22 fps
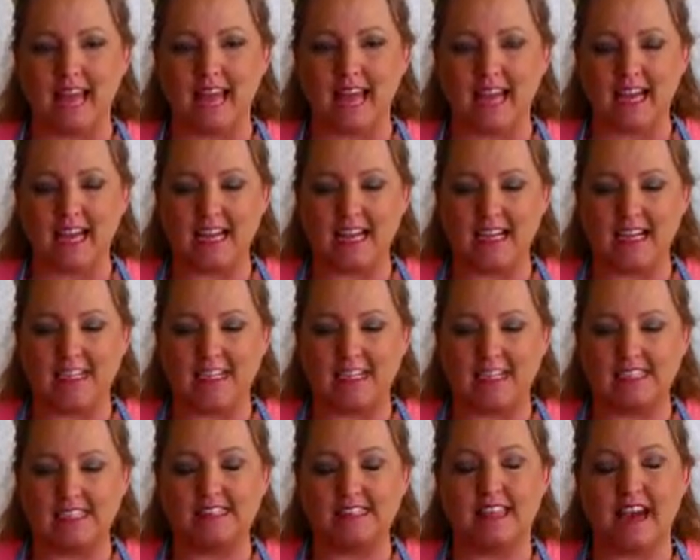
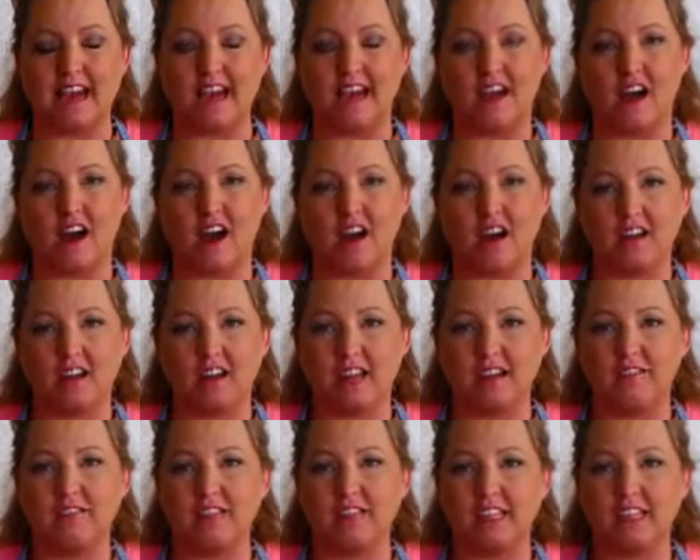And that
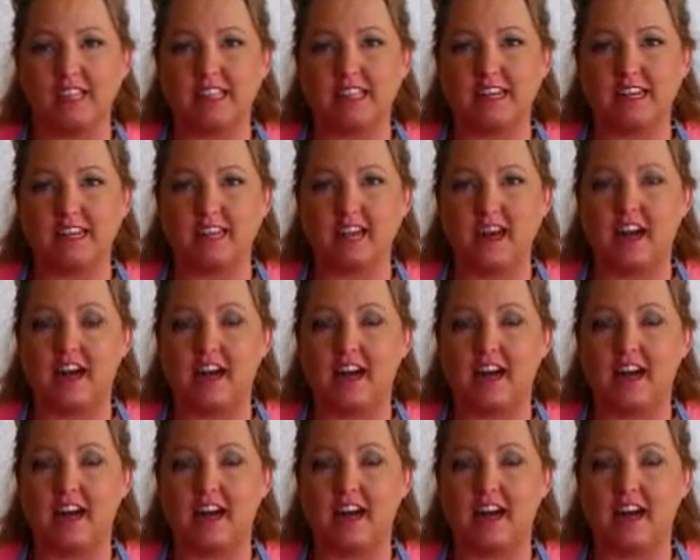everything that